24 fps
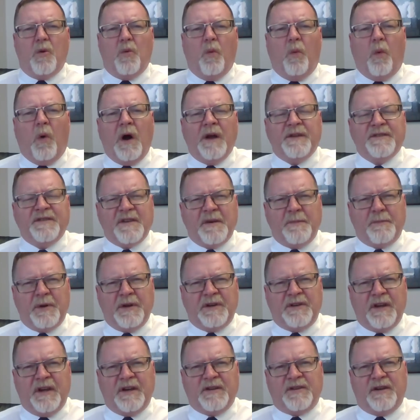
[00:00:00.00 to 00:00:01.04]
Once a
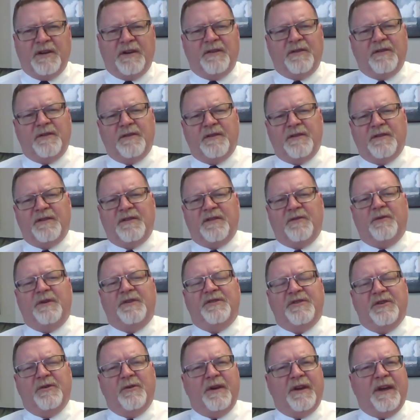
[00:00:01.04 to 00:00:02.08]
petition to
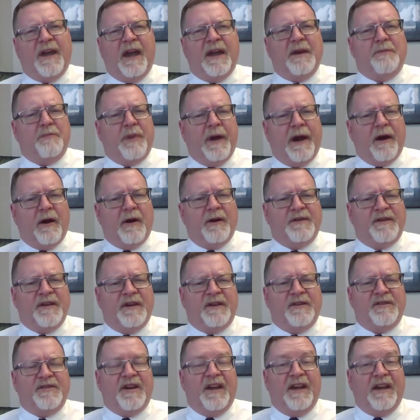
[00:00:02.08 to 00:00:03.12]
adjudicate
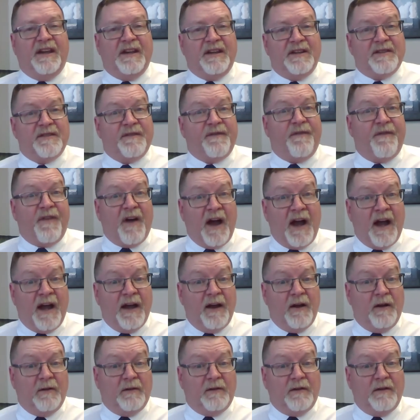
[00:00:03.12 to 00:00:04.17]
parentage is
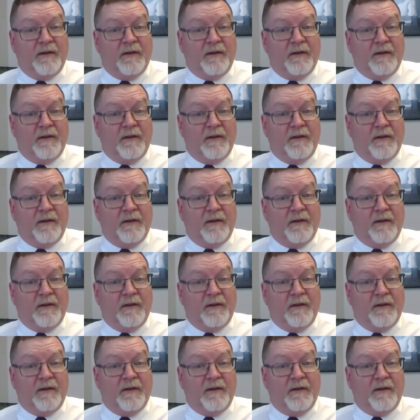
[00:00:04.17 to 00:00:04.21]
filed,